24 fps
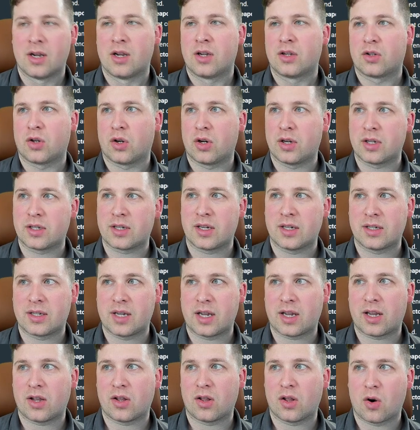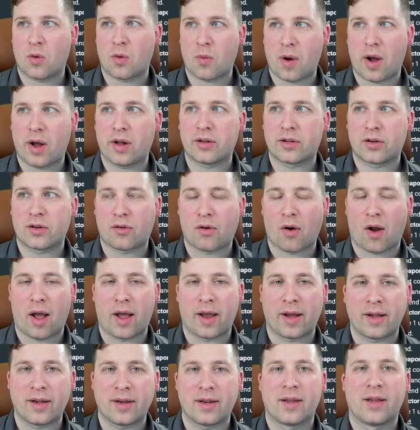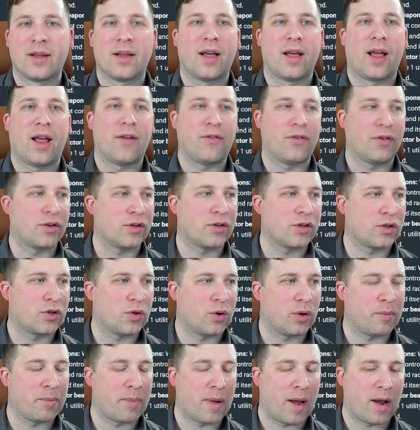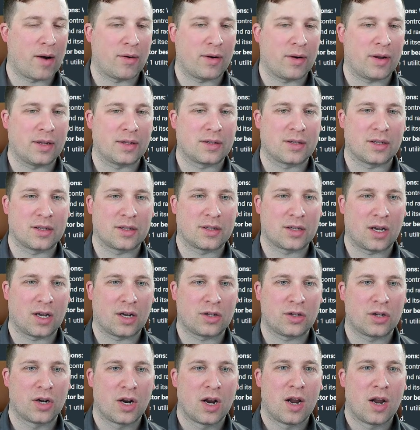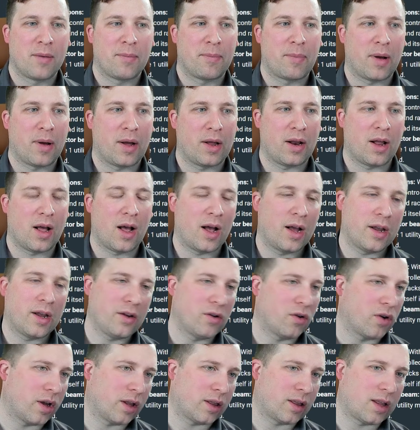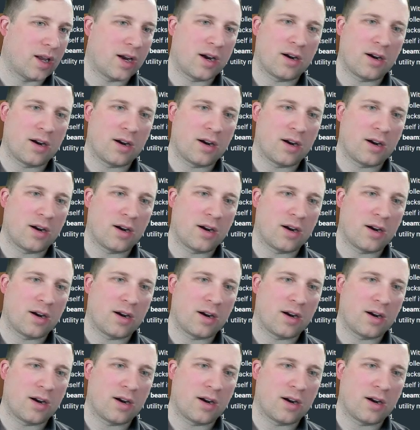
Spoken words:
So it is going to take you a little while to grind if you're just doing bounties and such, but you'll get there.